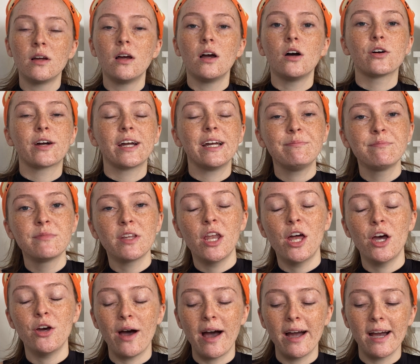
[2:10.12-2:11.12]
Okay,
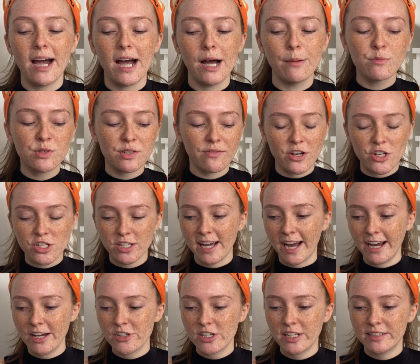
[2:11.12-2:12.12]
now I am sufficiently
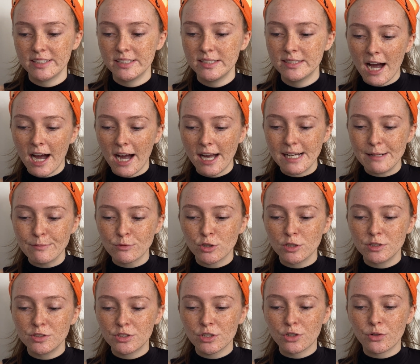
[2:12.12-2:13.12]
hydrated. I am
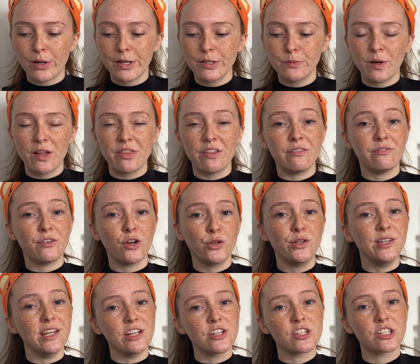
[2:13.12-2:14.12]
going to go in with a
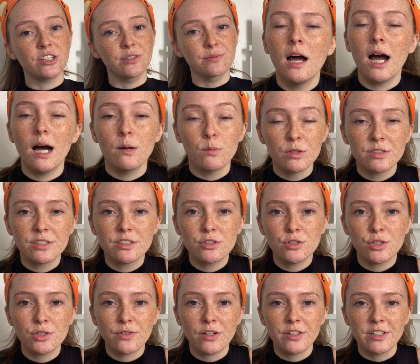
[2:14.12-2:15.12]
foundation. I wanted to
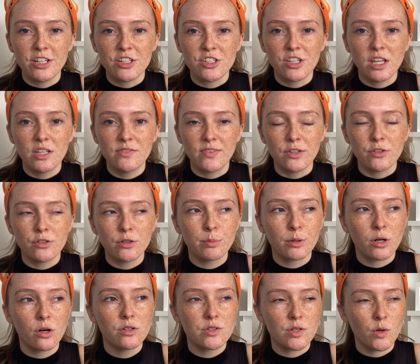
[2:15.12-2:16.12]
use foundation in this video
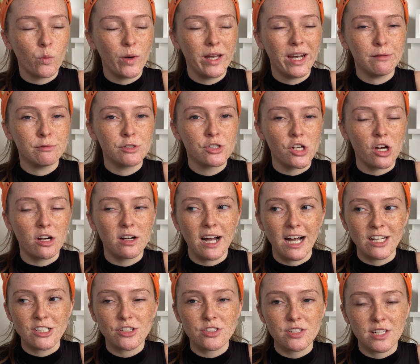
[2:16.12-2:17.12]
because when I was young
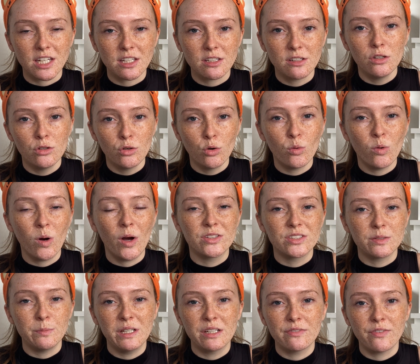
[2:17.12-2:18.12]
I just didn't know how
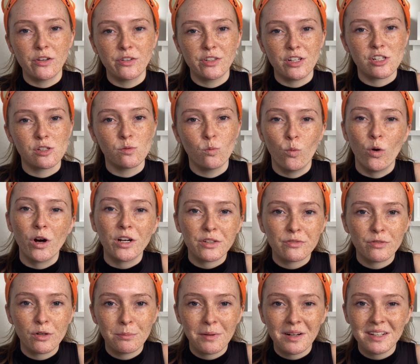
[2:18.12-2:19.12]
to make foundation work
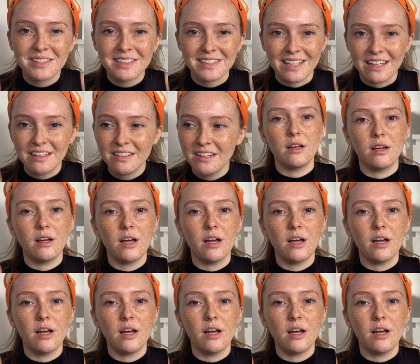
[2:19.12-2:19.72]
for my skin.